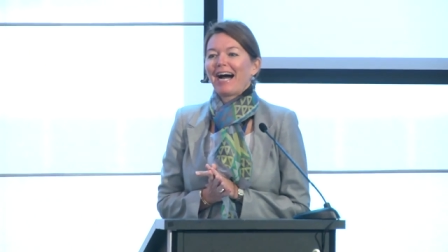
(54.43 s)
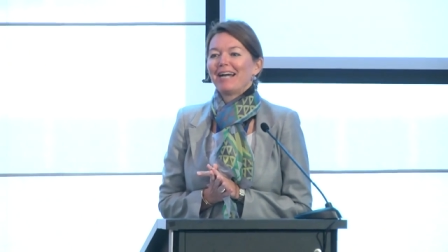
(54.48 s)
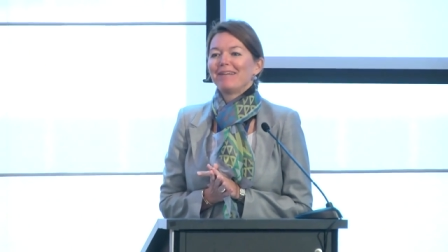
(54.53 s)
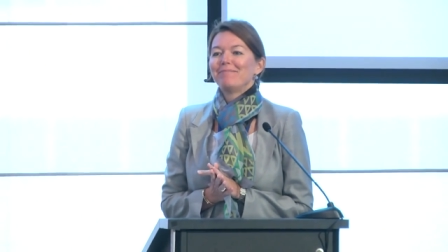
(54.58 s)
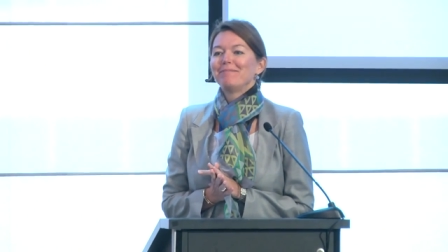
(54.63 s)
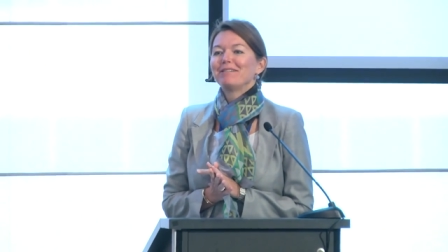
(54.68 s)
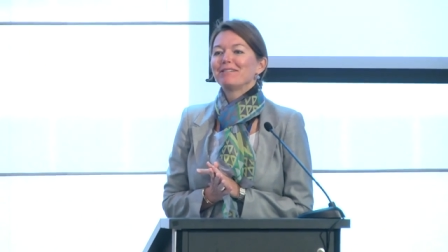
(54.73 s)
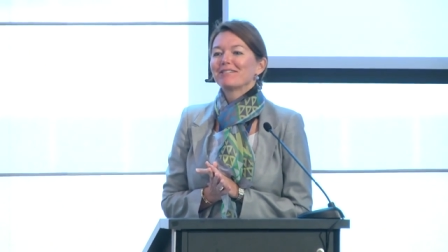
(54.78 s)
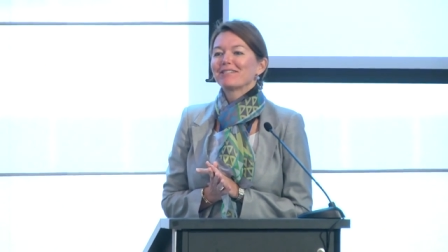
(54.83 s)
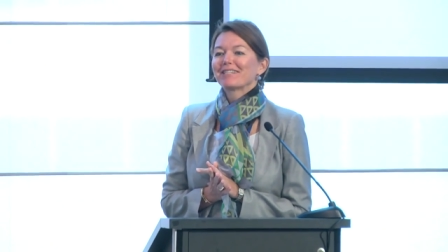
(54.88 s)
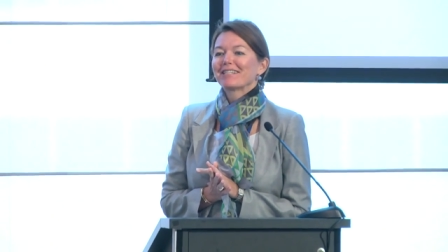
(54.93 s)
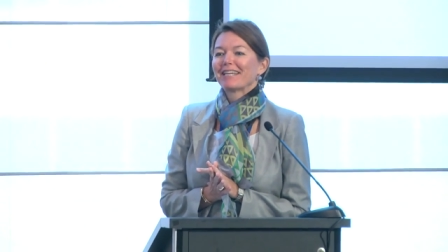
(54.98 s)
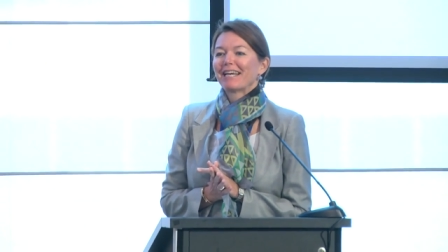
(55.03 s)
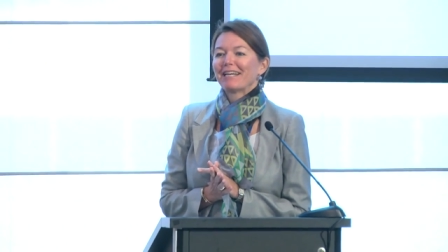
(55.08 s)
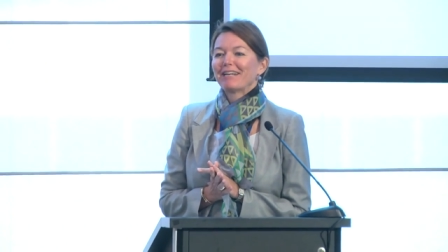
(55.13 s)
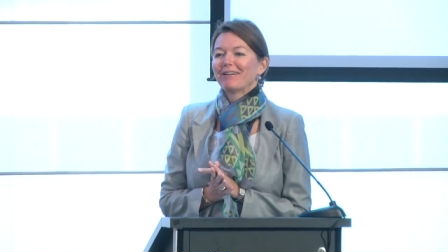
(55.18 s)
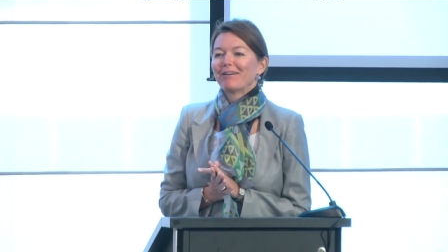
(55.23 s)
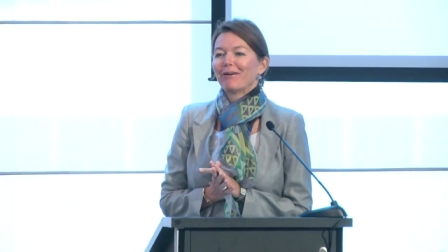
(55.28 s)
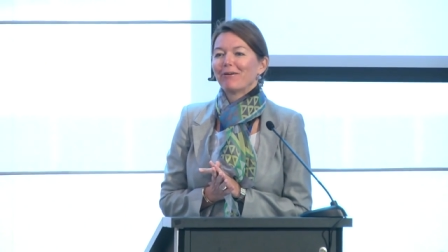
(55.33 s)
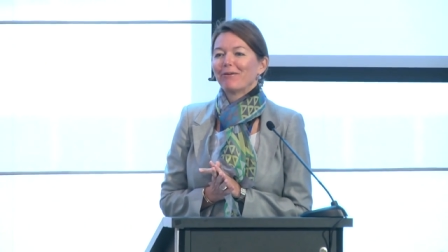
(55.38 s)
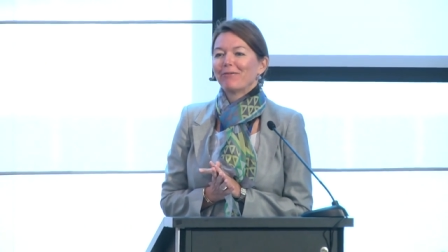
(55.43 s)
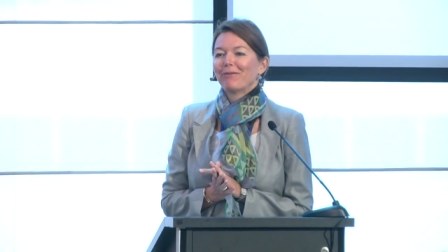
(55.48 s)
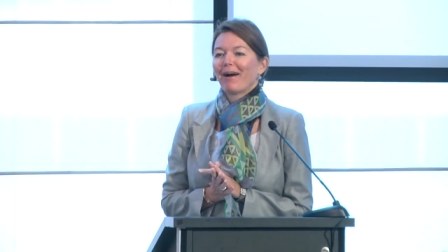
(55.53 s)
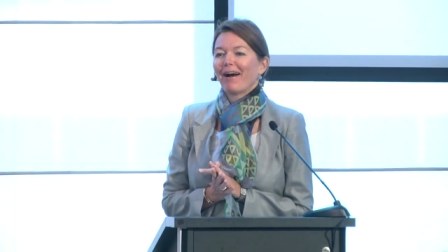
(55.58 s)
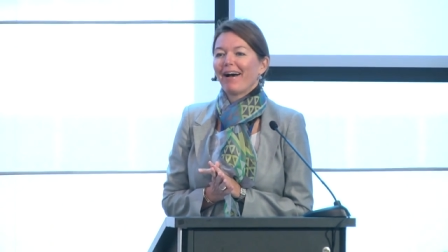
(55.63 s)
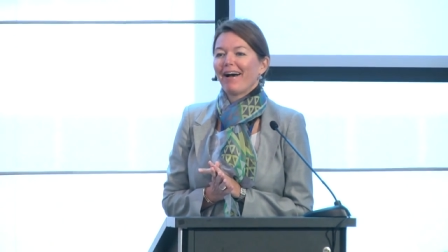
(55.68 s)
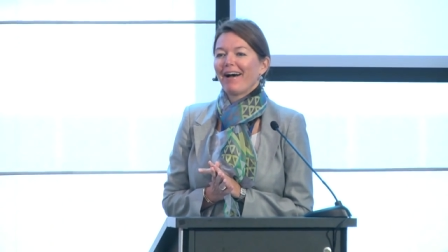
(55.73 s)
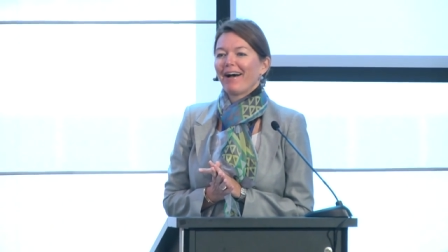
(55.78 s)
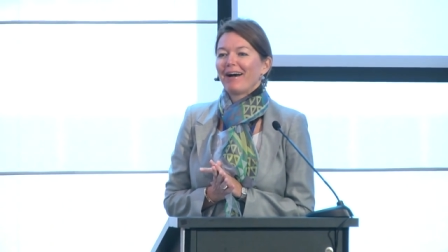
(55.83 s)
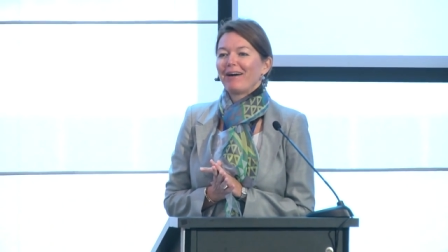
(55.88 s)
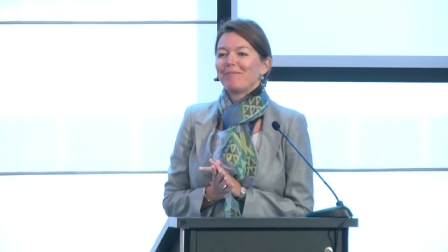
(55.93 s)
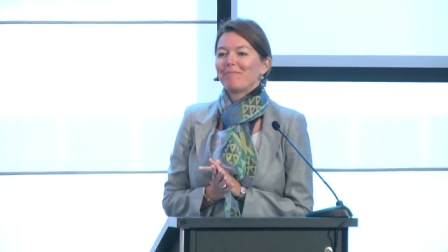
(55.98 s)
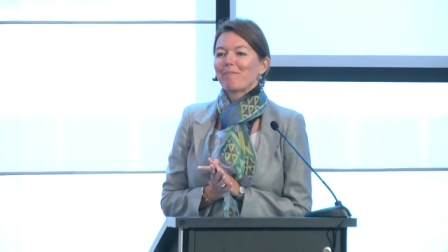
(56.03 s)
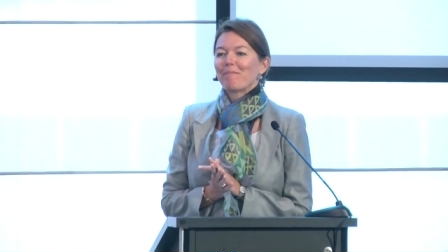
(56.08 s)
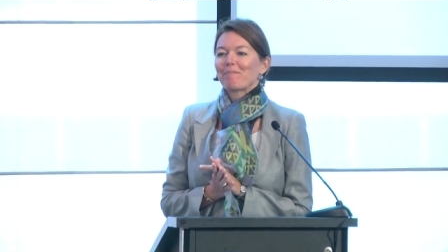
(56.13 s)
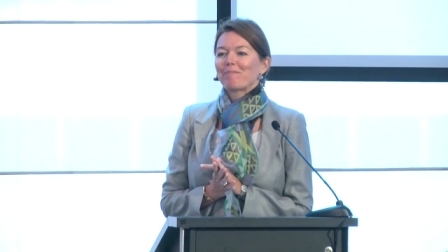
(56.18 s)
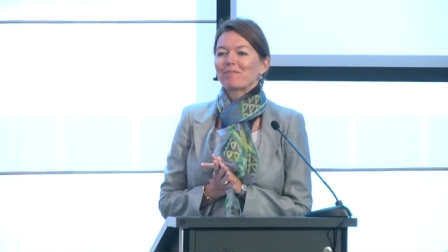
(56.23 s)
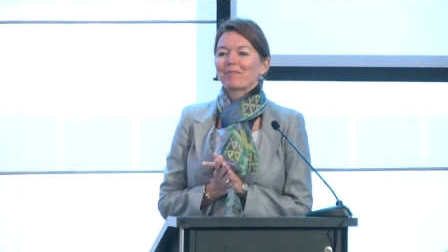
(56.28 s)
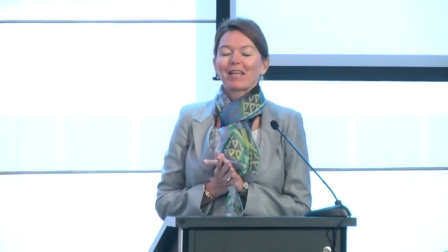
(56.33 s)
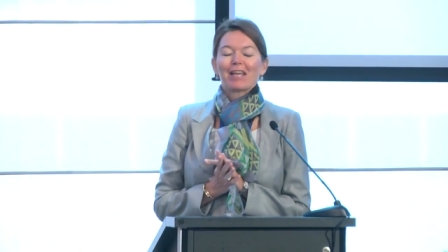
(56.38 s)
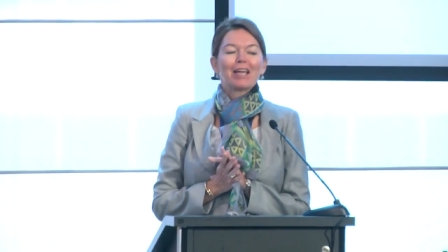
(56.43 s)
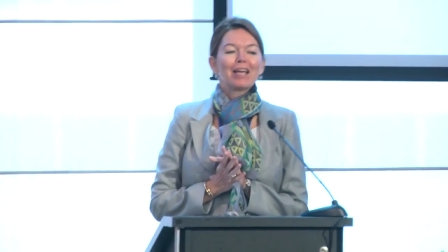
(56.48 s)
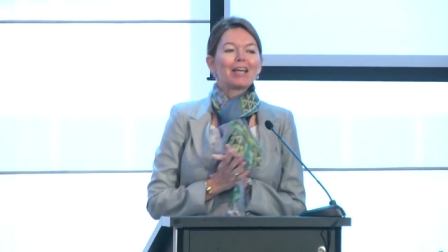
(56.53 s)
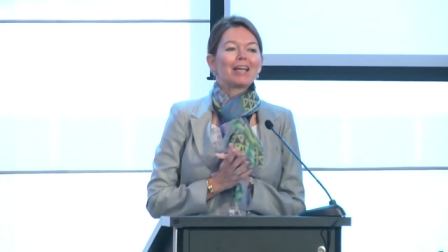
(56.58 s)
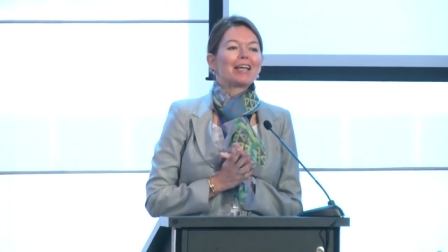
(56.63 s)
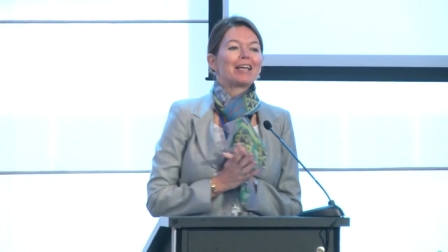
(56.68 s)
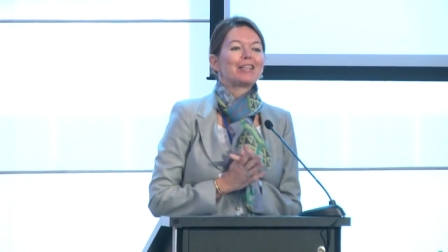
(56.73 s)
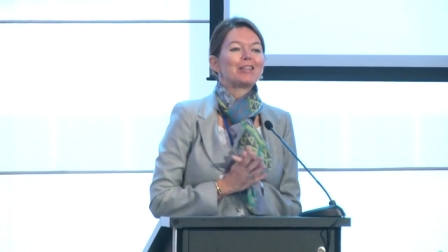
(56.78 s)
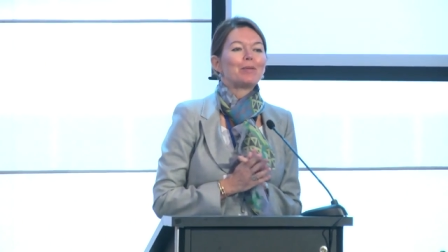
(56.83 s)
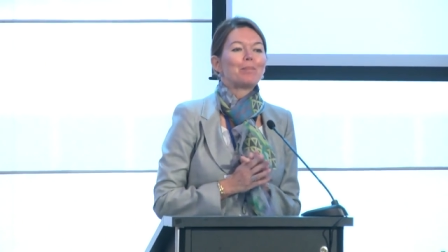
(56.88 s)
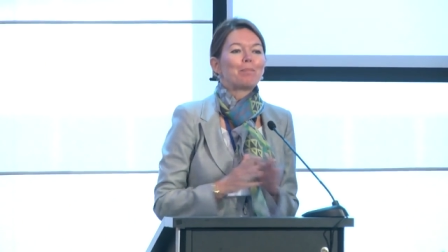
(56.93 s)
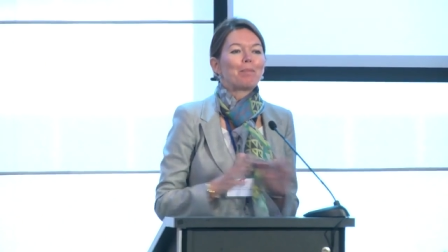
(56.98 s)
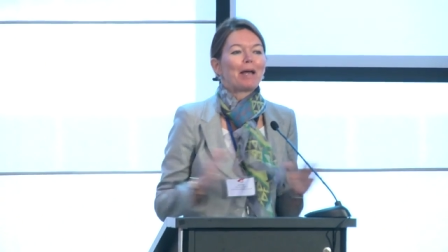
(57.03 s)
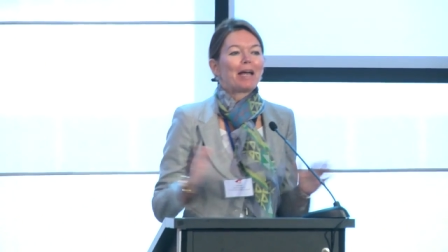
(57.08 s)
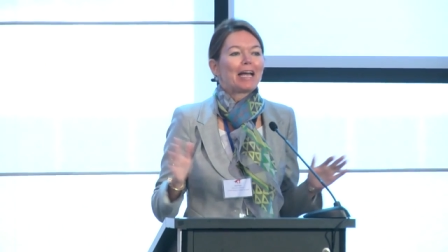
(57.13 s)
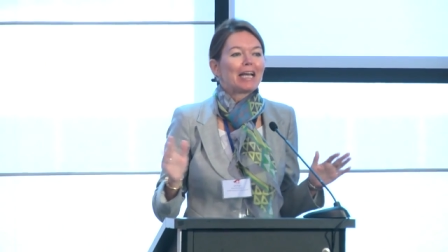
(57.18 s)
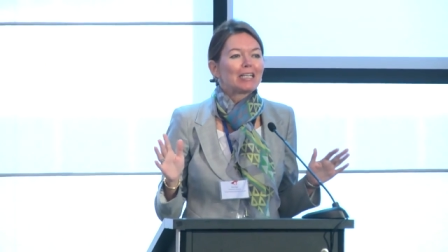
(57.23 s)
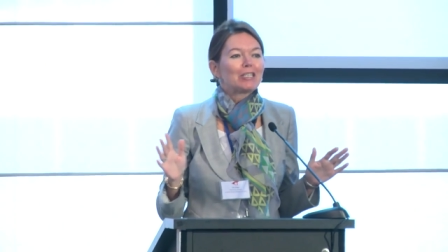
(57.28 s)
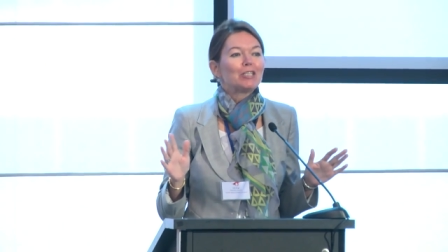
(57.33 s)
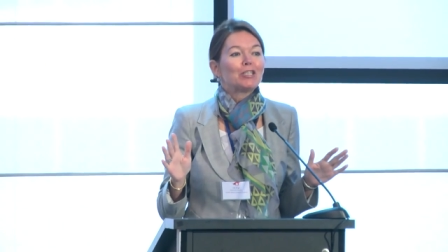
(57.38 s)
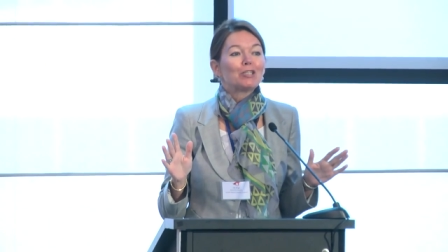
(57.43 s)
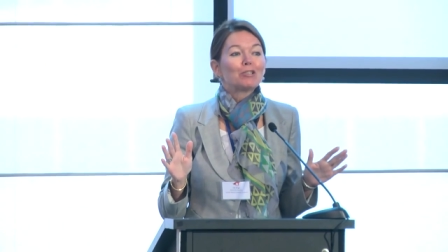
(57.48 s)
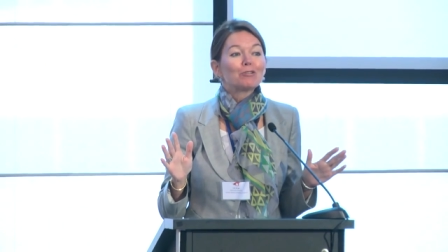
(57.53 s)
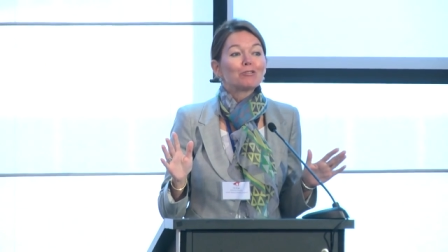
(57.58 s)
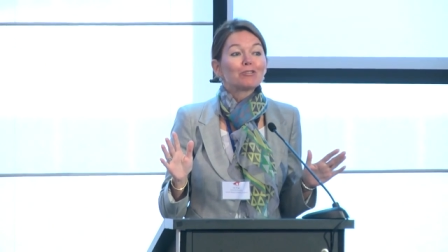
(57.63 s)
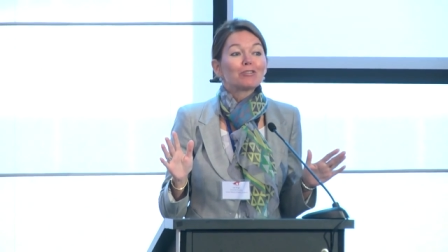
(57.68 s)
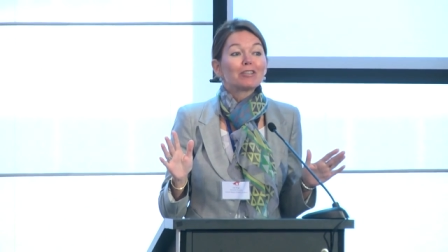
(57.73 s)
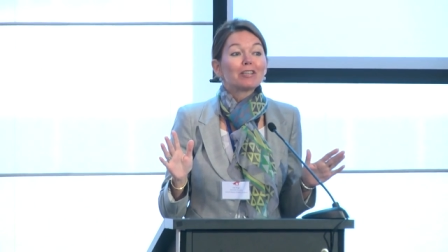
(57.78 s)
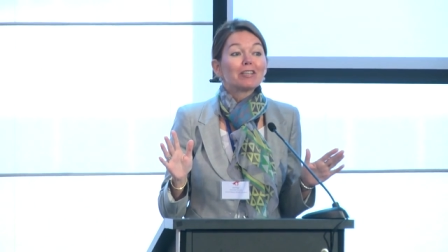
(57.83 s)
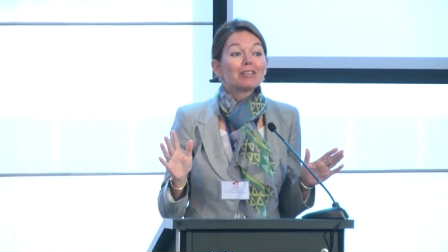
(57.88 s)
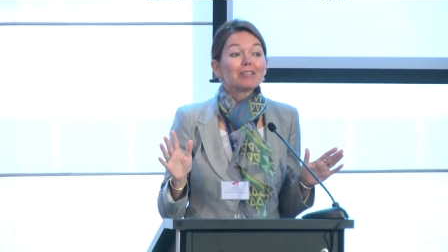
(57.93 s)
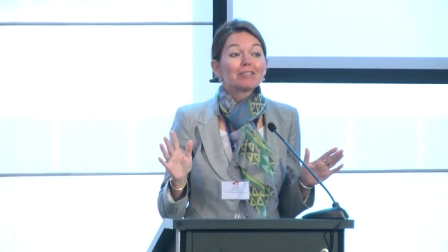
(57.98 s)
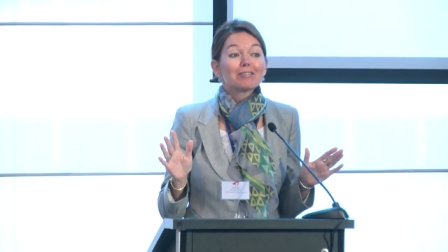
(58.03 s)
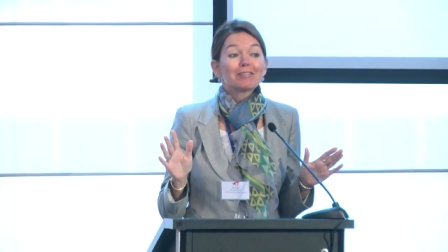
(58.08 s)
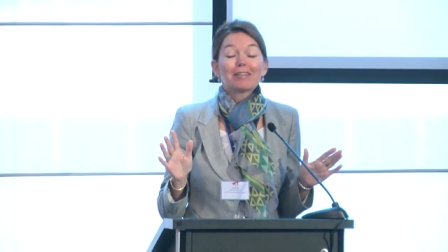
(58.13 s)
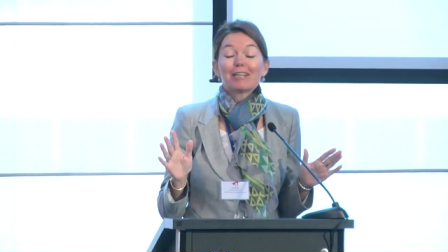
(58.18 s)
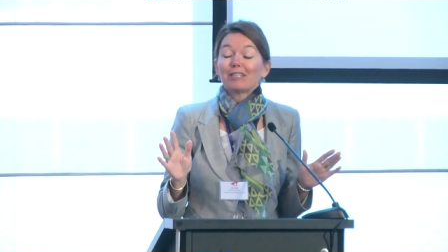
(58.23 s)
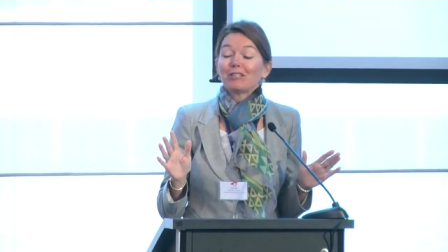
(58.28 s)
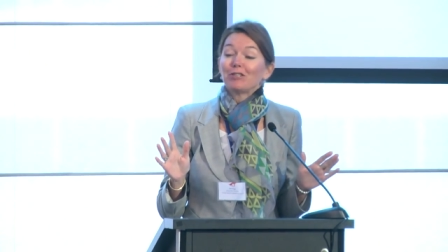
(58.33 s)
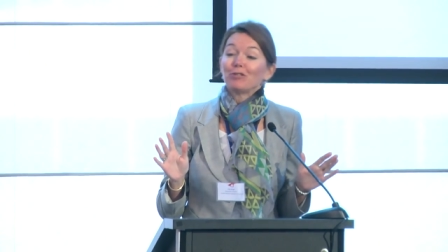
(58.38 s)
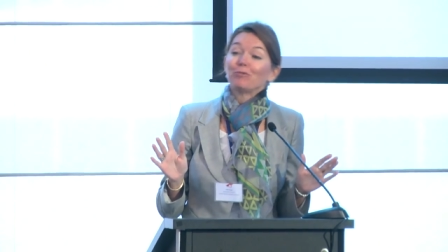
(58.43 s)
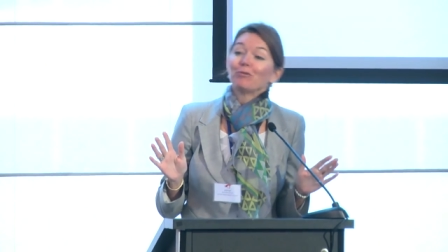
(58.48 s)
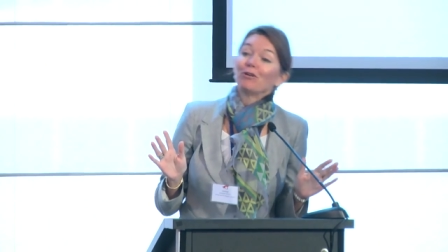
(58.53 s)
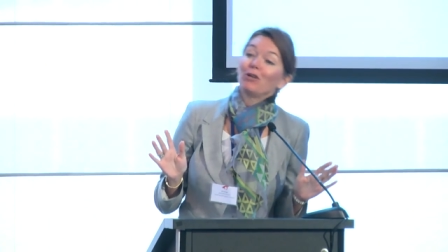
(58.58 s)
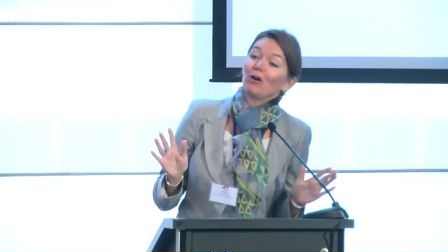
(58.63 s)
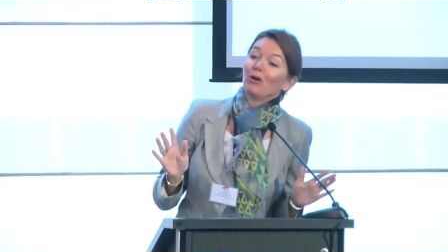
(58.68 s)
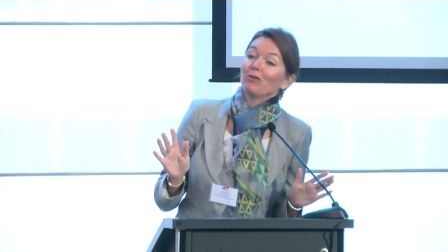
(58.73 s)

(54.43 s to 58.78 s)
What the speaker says: I'm Lise Kingo. The bad news is that you will